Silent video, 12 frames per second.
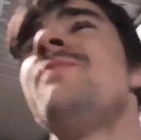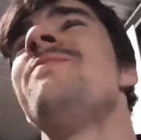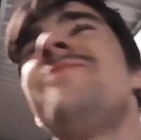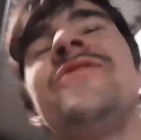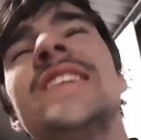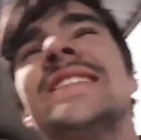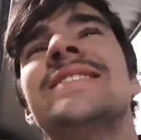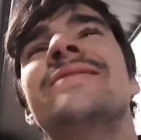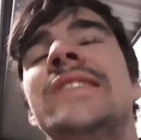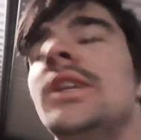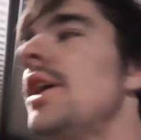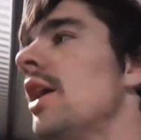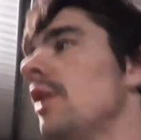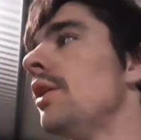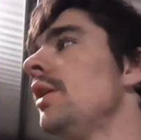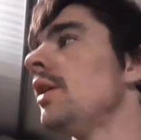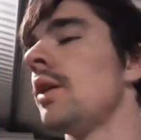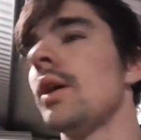fucking video, and
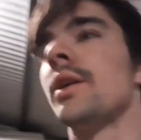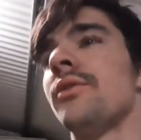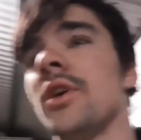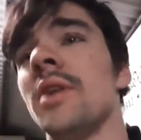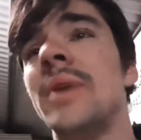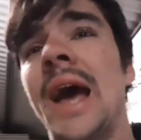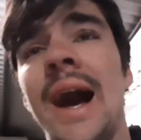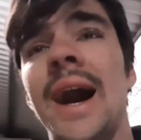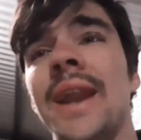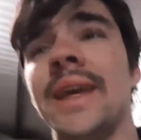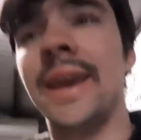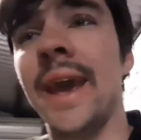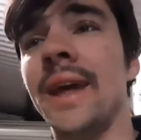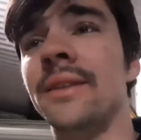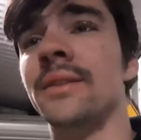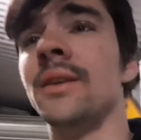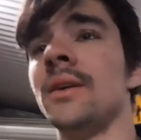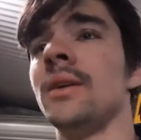it's going to be hard
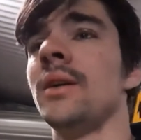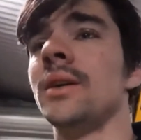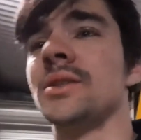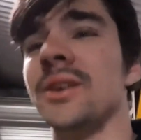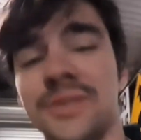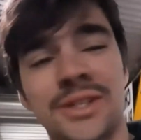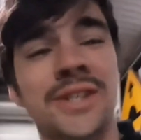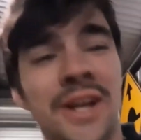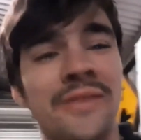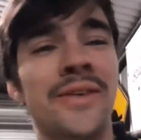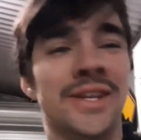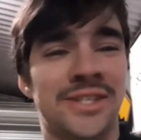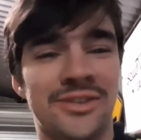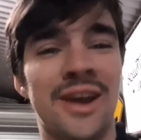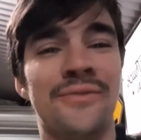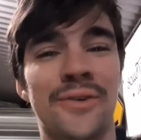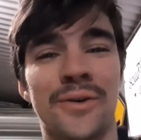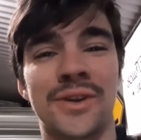again. It's not just going to be as
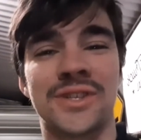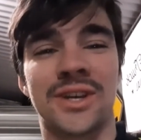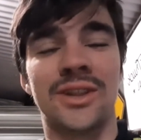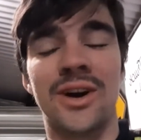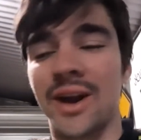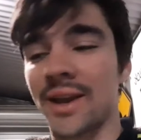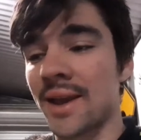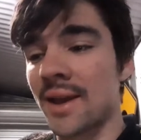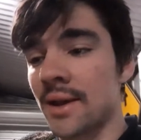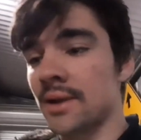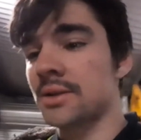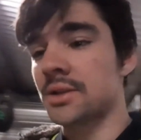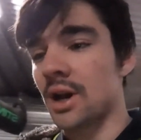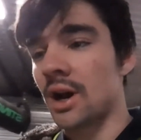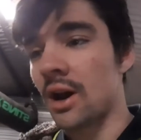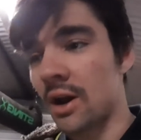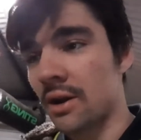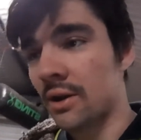straightforward as I'd like.
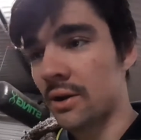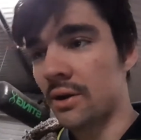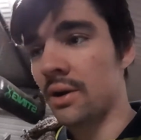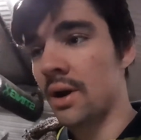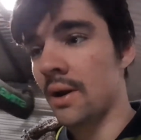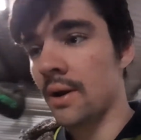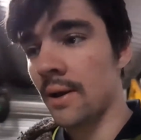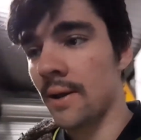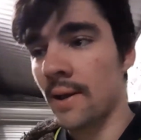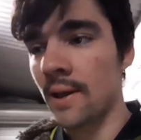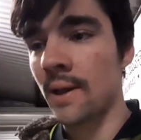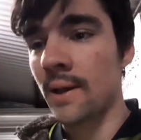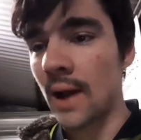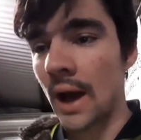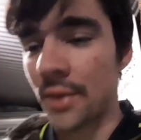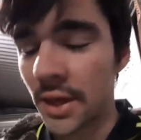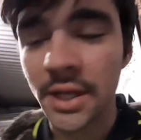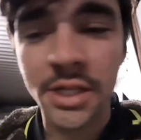So, I
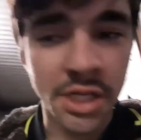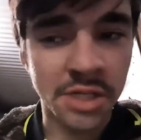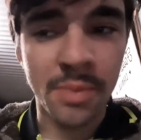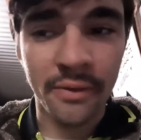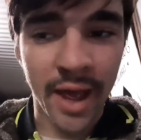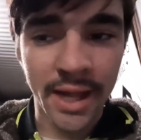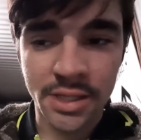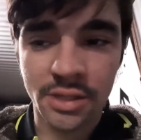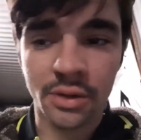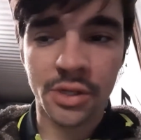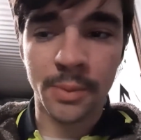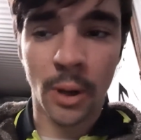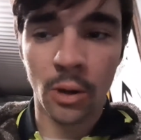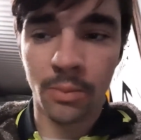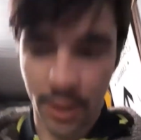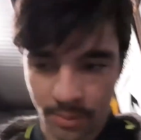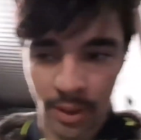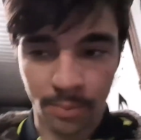think it's just my vat's too small,
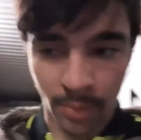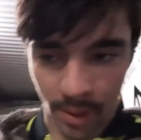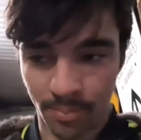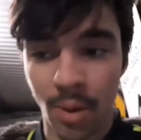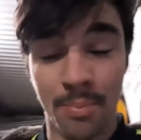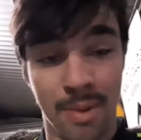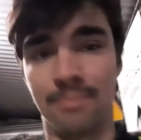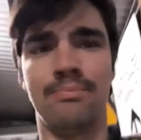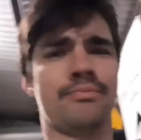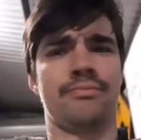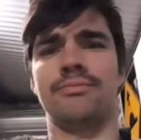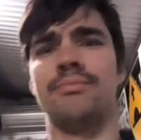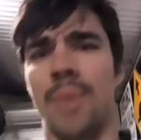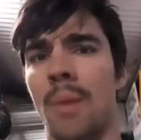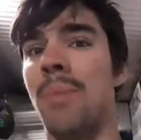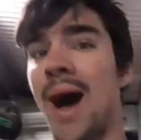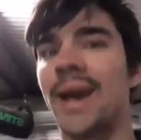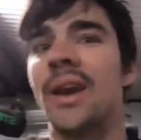my
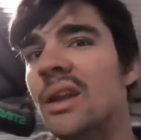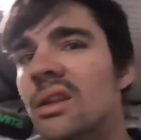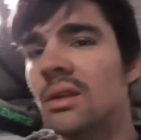bucket.